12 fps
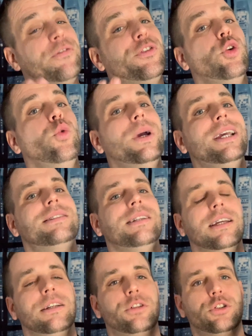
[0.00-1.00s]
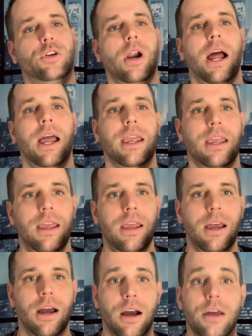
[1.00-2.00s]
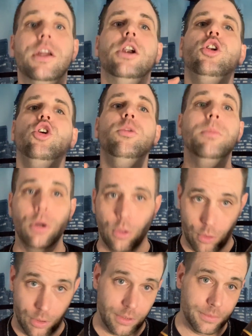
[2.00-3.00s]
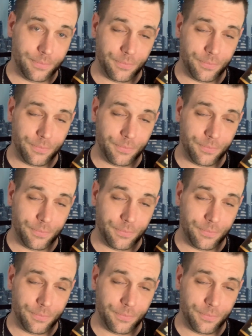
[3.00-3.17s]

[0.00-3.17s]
few weeks into trying uh, their new mood.